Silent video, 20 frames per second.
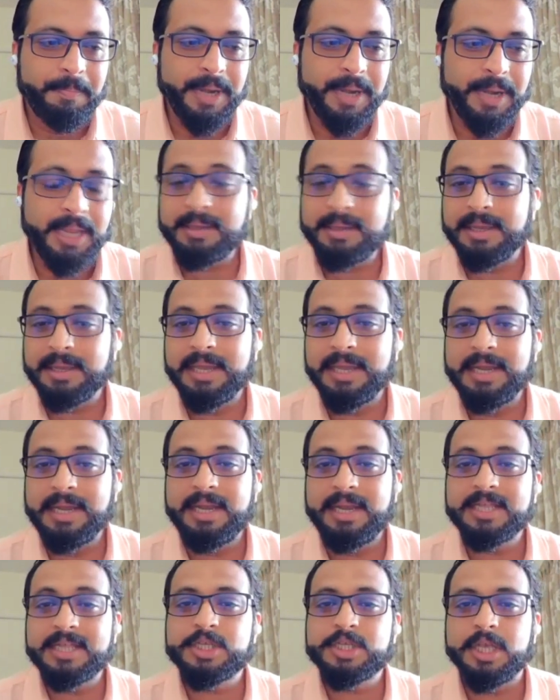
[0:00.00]
break
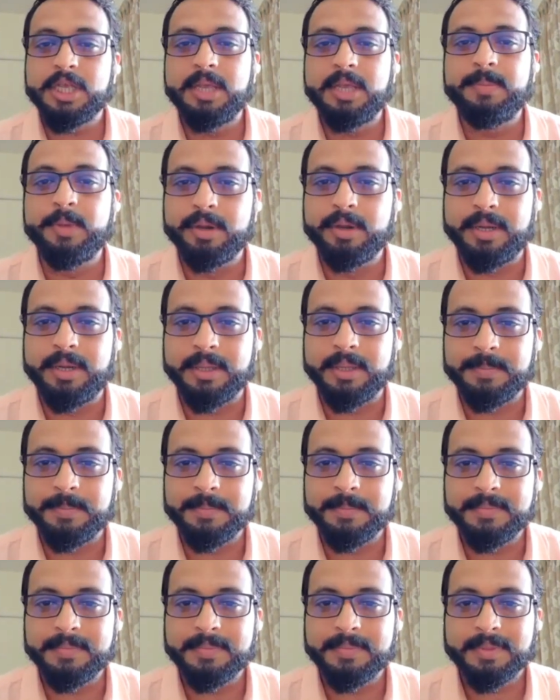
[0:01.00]
Indians' immunity.
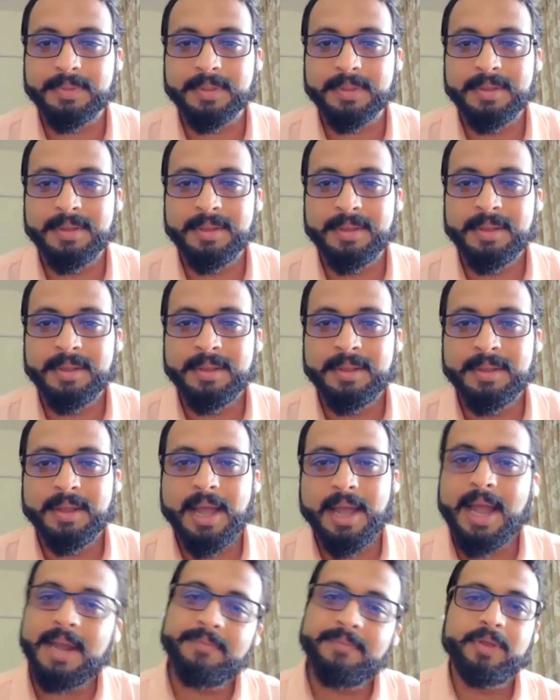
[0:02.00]

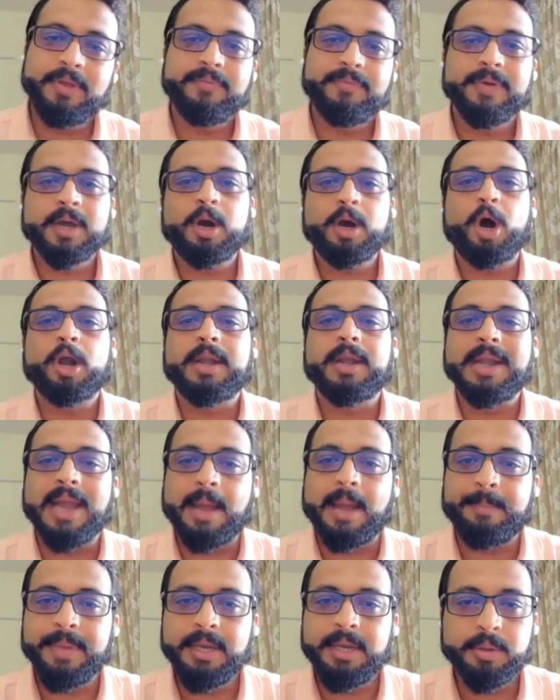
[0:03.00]
And we were caught
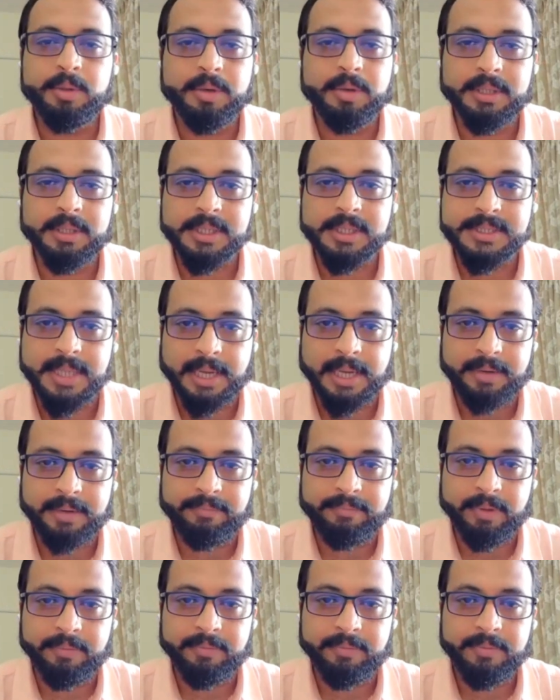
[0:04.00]
napping during the
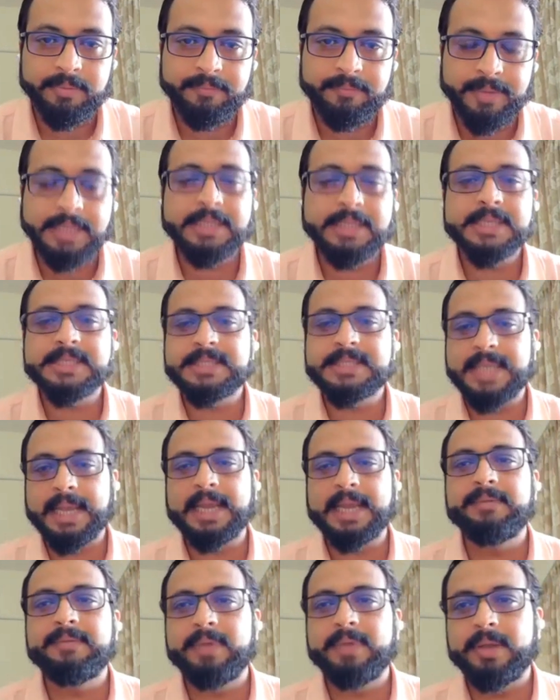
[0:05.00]
second. When the
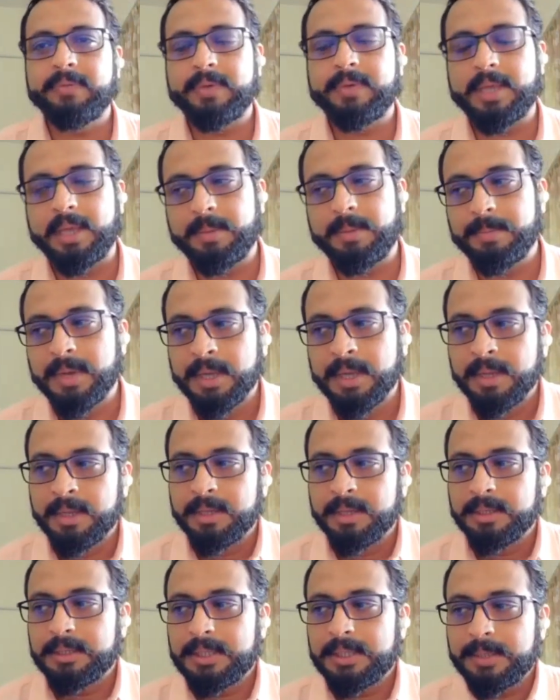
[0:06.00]
second wave came,
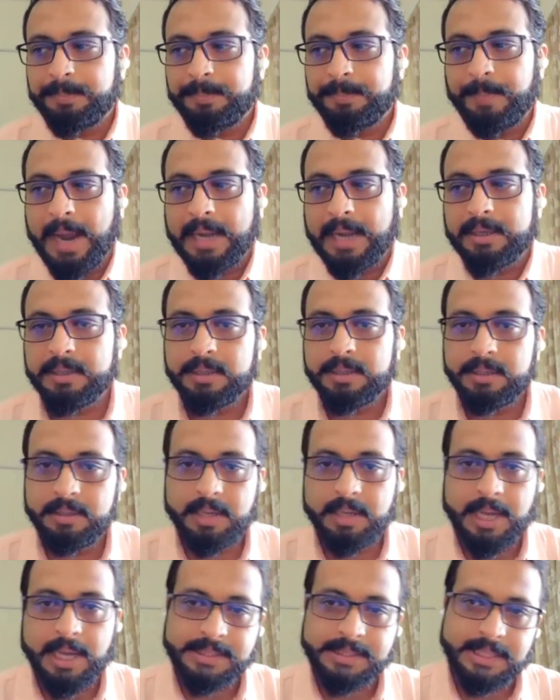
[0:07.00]
the
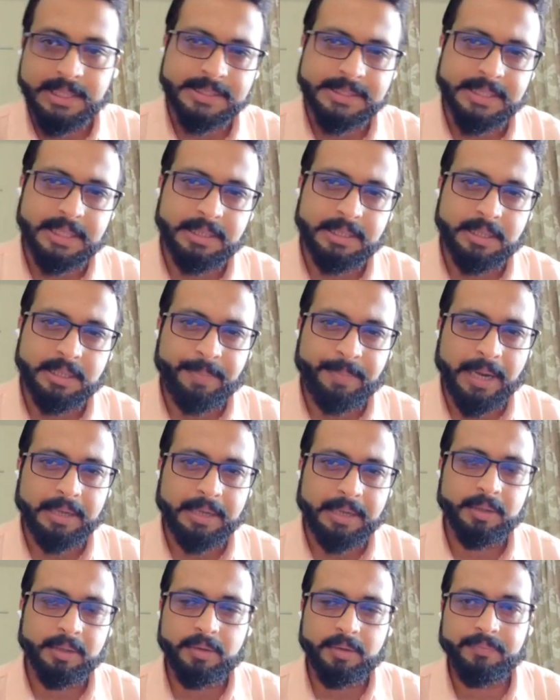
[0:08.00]
pattern, as I said, the
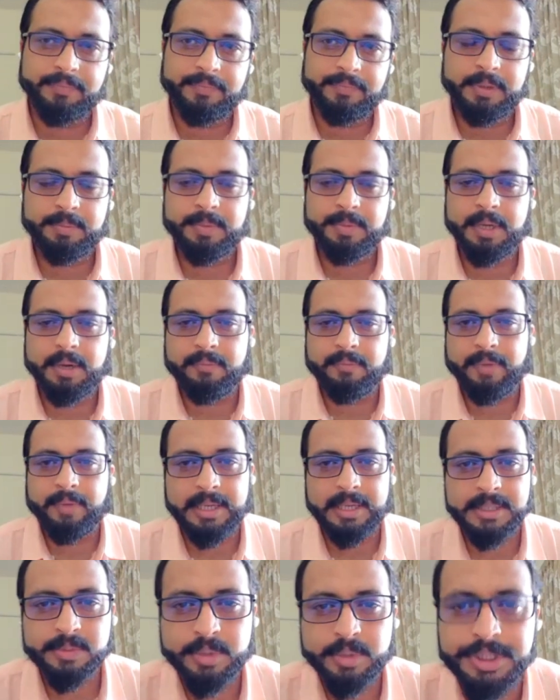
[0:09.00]
pattern of the
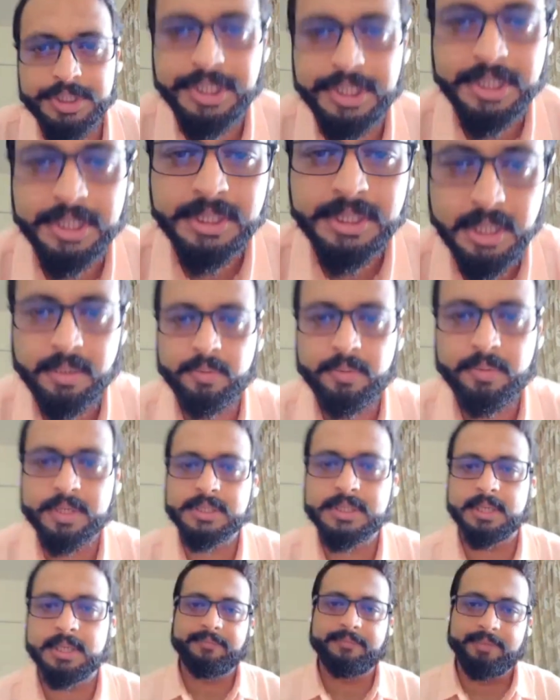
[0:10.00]
virus was changed. It
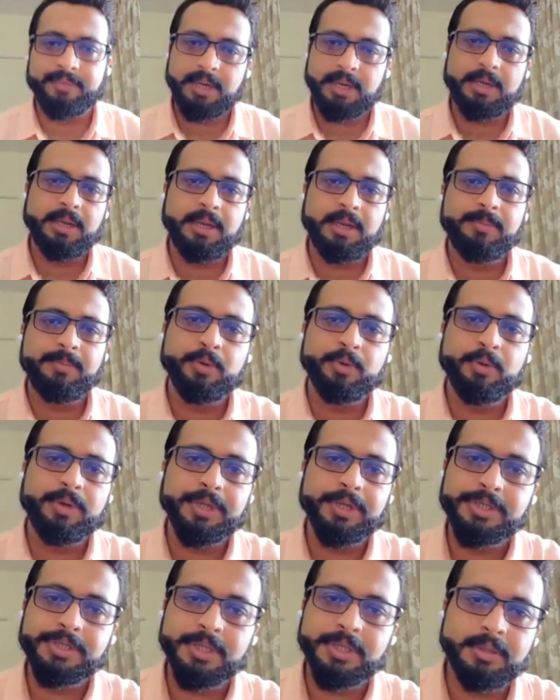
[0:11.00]
was definitely
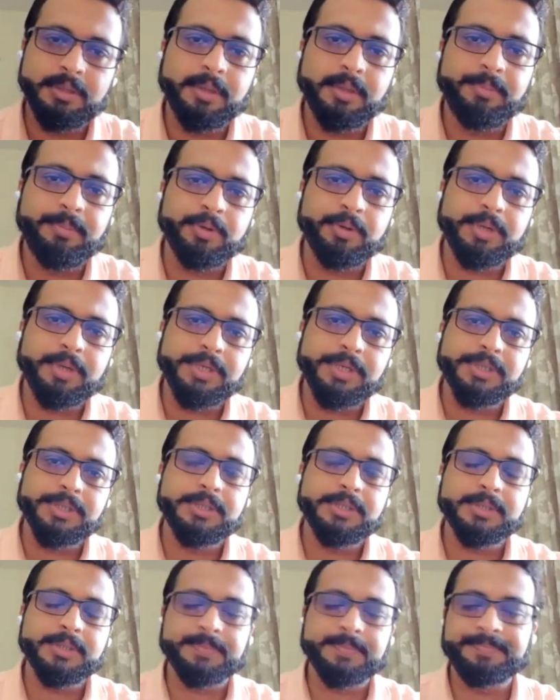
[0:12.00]
mutation, the
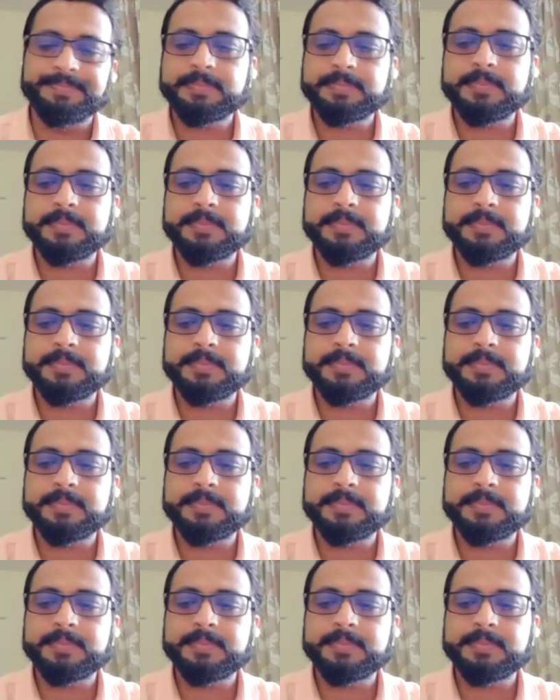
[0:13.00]
mutations.